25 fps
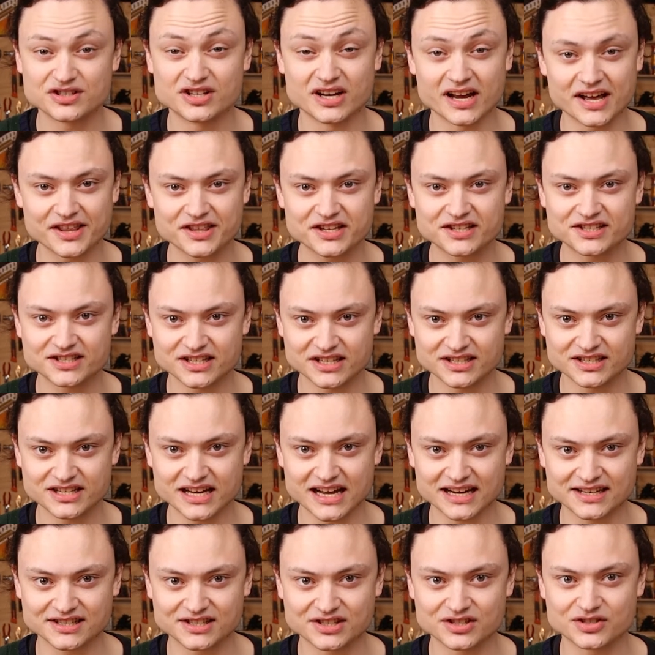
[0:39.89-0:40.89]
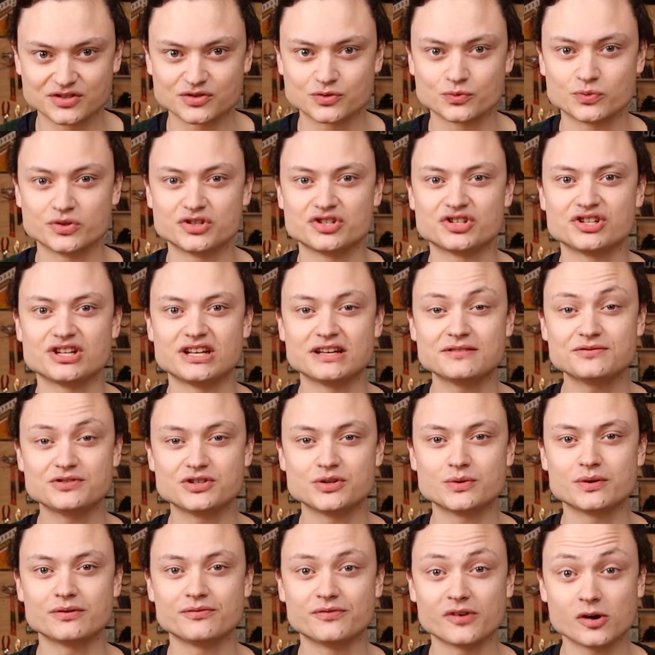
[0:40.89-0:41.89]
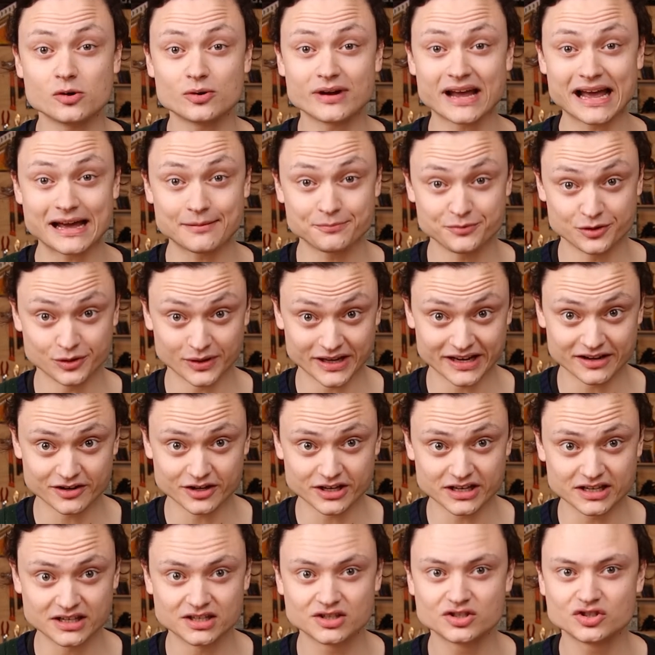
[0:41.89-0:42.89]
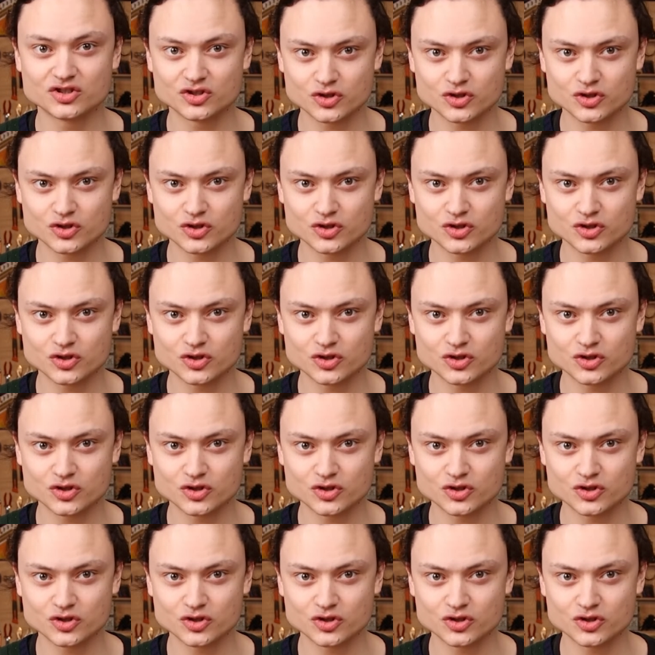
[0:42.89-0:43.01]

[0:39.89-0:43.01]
and other syntaxes which gives you a vocabulary